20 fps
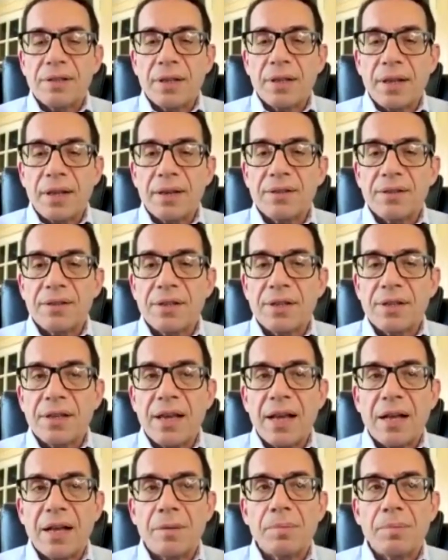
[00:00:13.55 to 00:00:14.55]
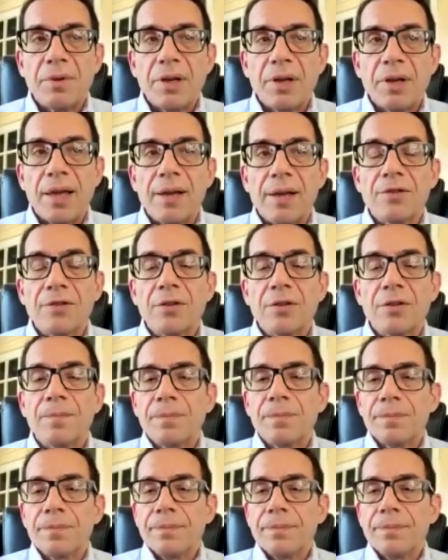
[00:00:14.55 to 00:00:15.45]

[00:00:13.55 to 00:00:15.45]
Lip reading: legacy application.